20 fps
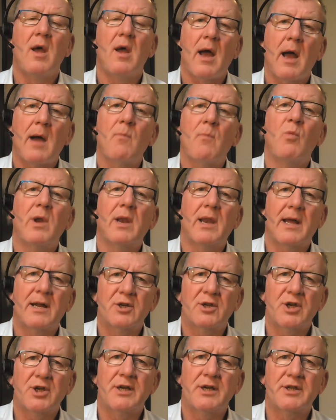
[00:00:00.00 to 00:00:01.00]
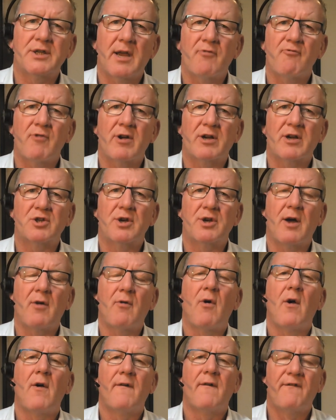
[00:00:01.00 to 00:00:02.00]
And will that change their rationale
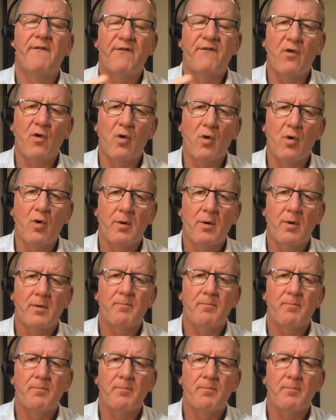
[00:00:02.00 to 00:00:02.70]
for